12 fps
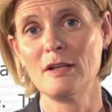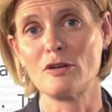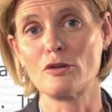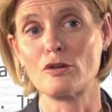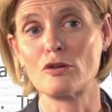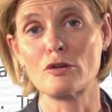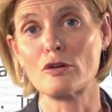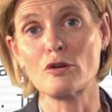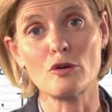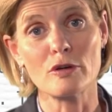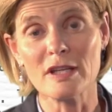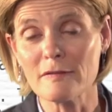
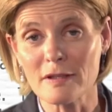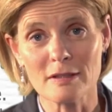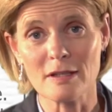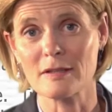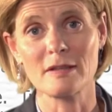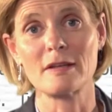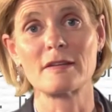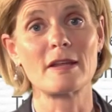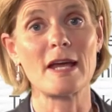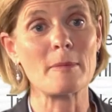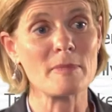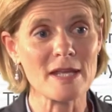or even
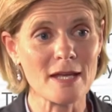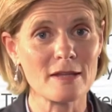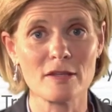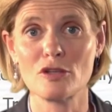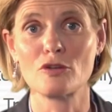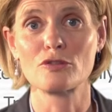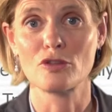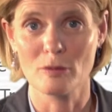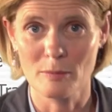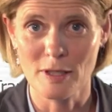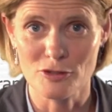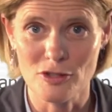the MBA that you're
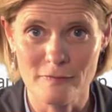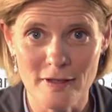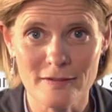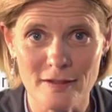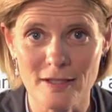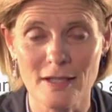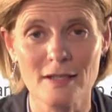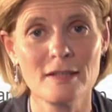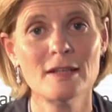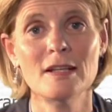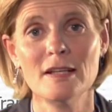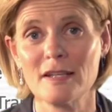so much investing
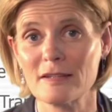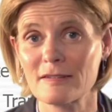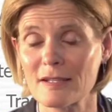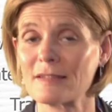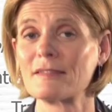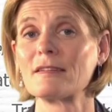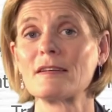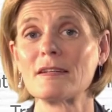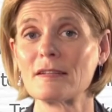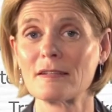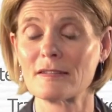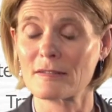in
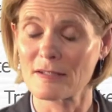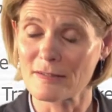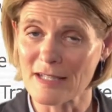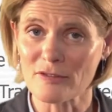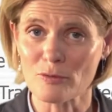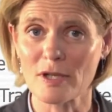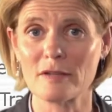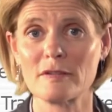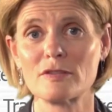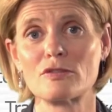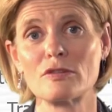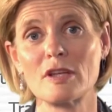is less
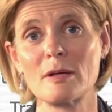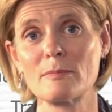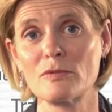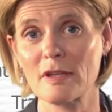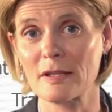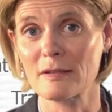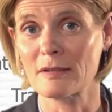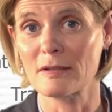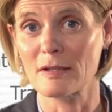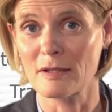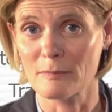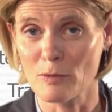relevant to them than
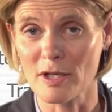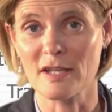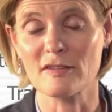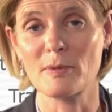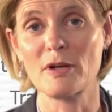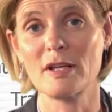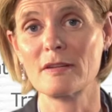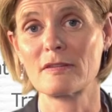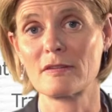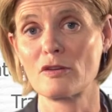the work experience,